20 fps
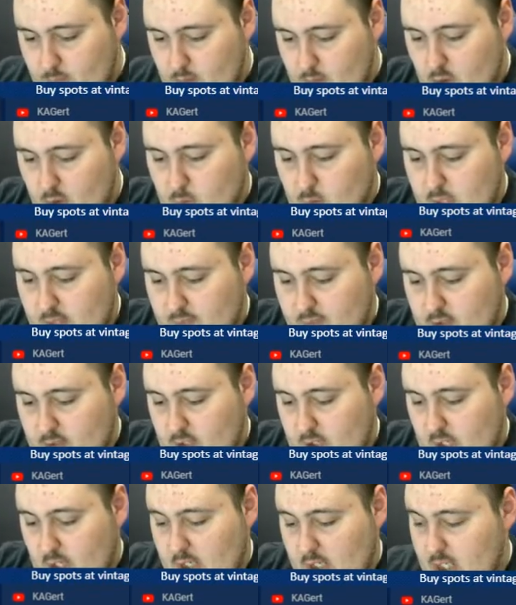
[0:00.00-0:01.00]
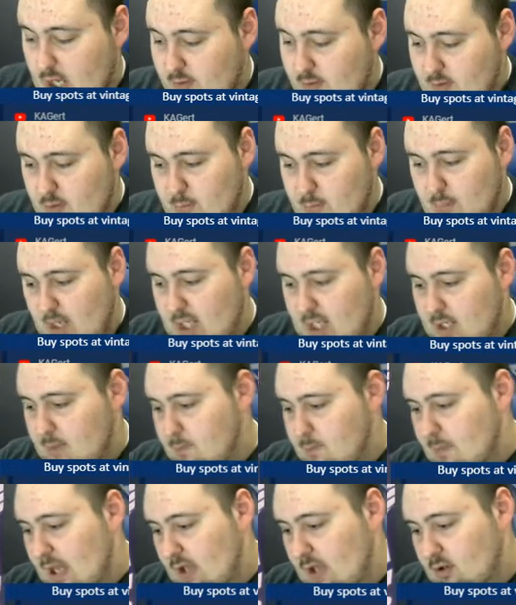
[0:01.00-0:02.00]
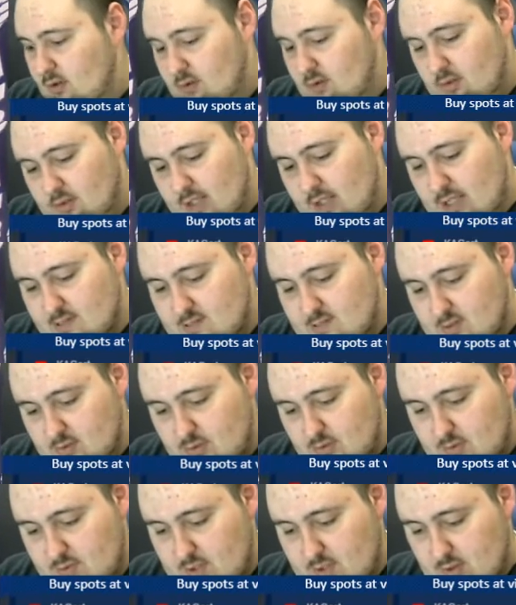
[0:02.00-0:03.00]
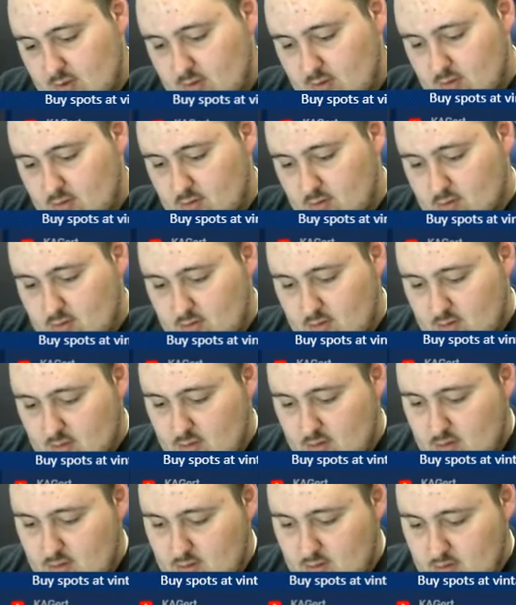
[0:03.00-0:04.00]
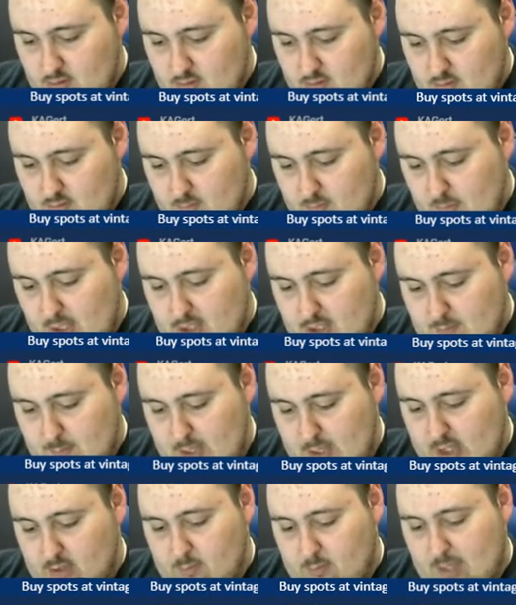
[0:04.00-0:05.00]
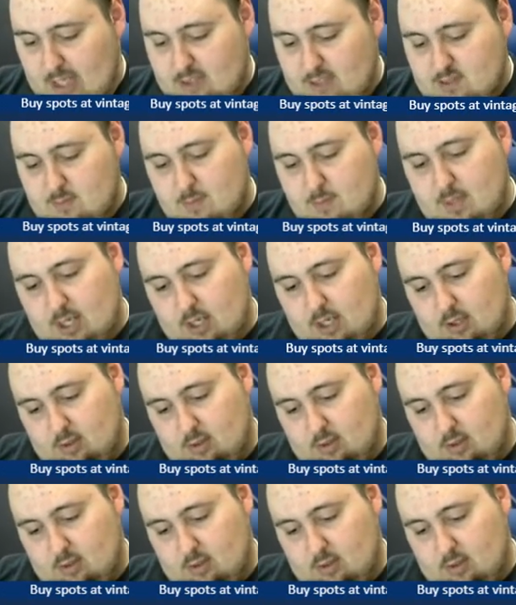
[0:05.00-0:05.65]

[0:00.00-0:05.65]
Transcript: We have another Mike Bell. That's interesting. Mike Bell, back to back.